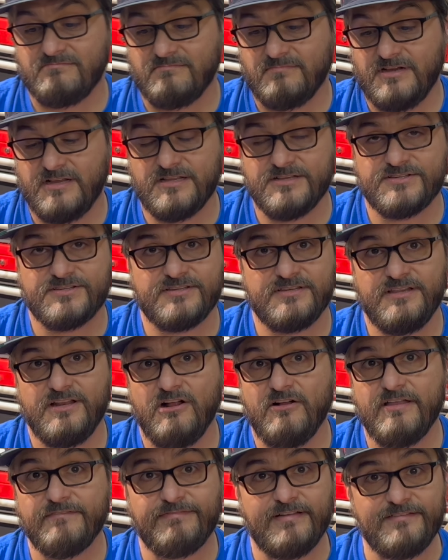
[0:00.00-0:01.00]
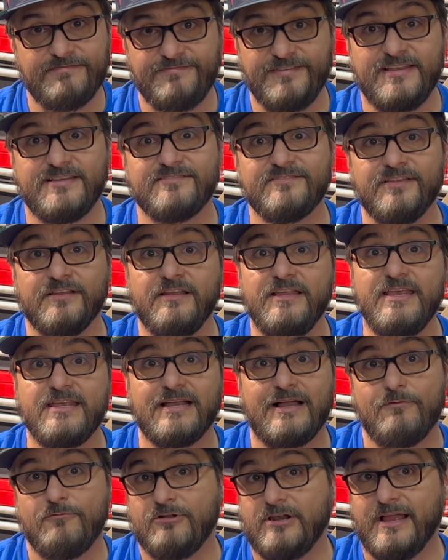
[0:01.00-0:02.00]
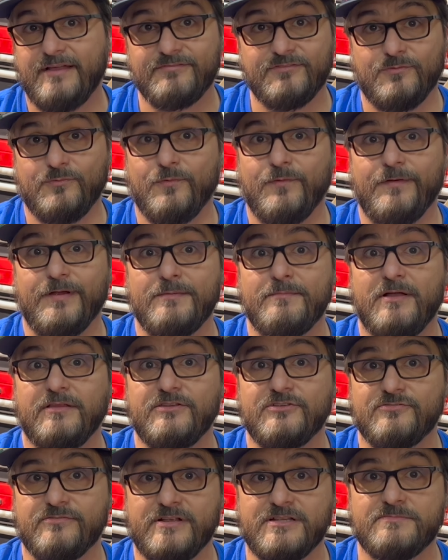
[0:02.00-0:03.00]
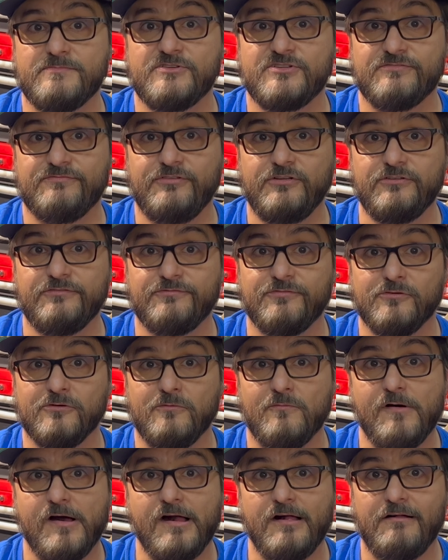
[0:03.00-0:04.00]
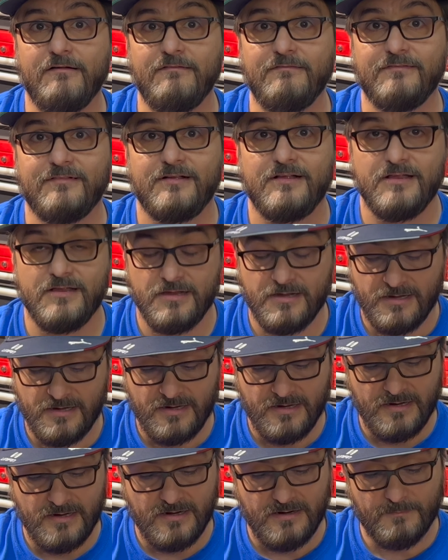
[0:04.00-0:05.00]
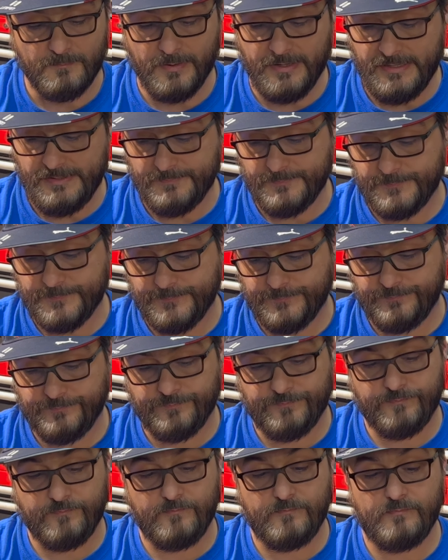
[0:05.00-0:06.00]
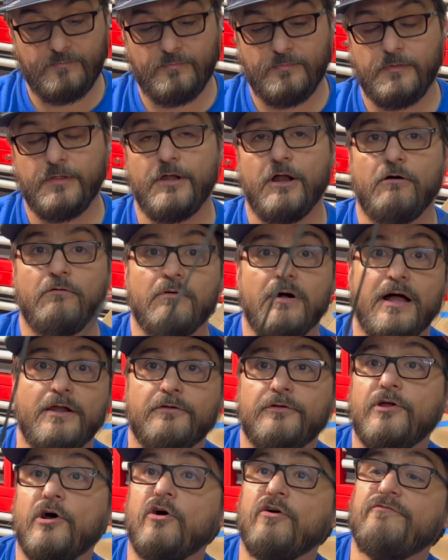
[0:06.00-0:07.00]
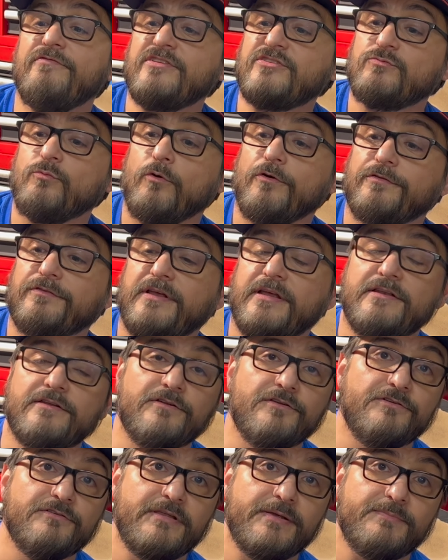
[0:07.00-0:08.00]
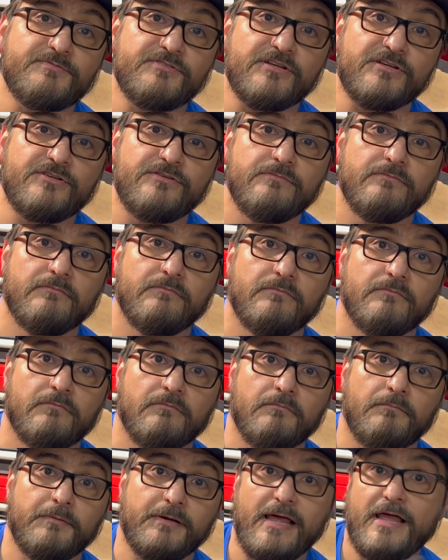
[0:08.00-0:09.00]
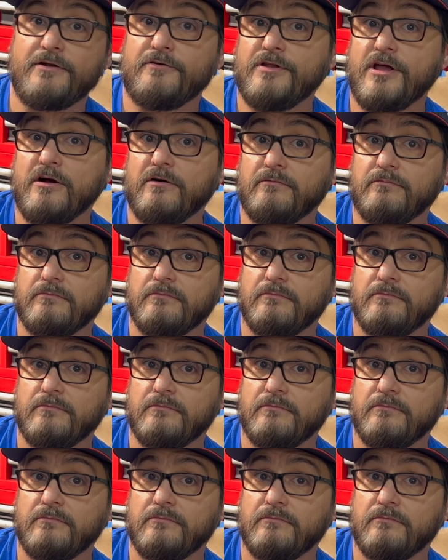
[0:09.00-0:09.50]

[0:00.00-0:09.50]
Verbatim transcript: Because, you know, if I fix the leak, I won't have to worry about the transmission fluid for a while. But you know, I don't know if it's worth getting a new dipstick, but I don't know.